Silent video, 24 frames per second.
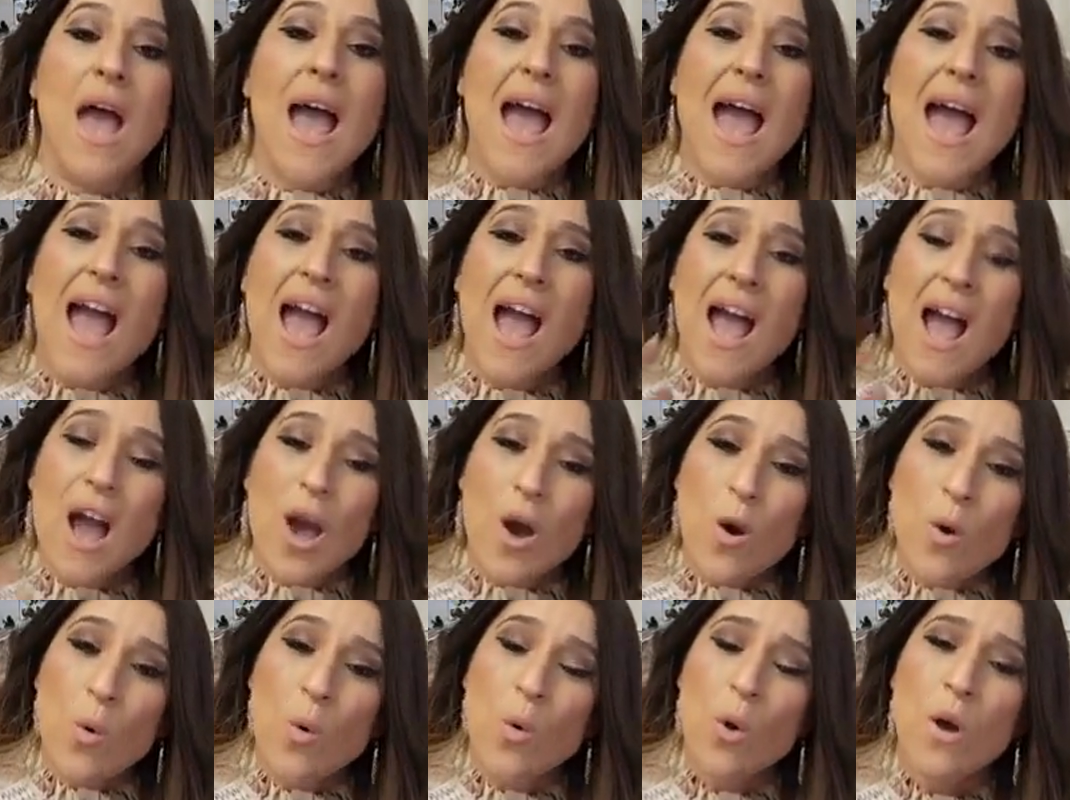
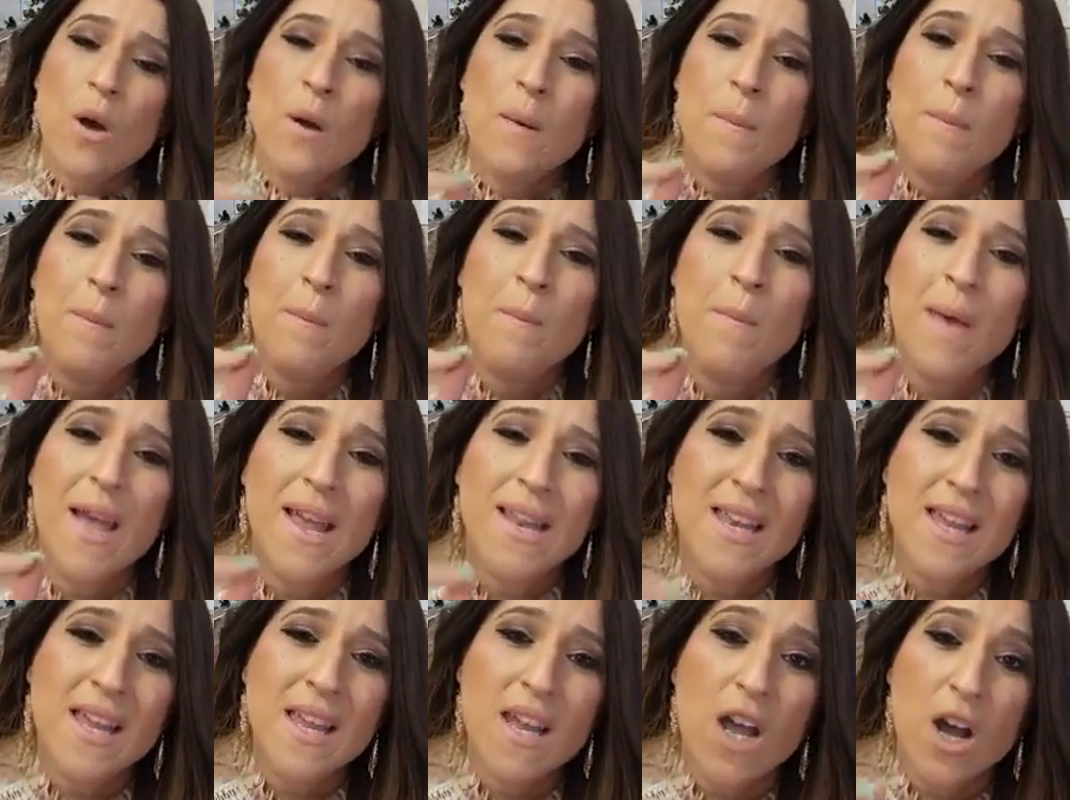how
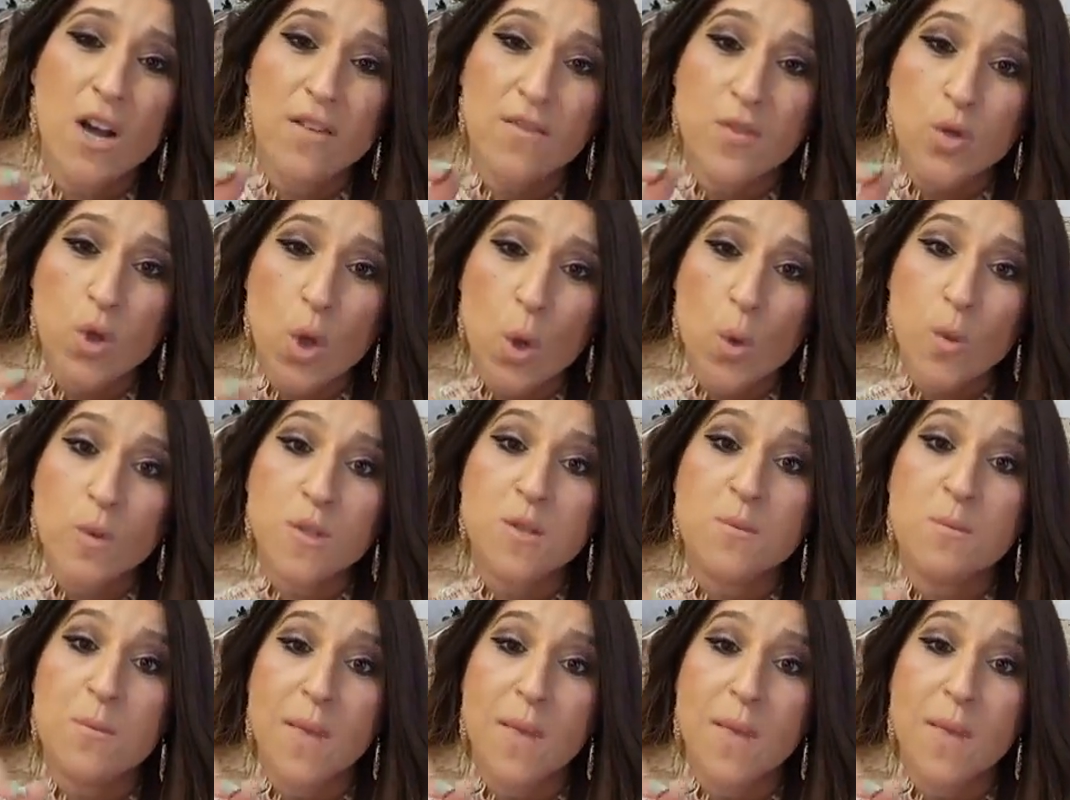many of those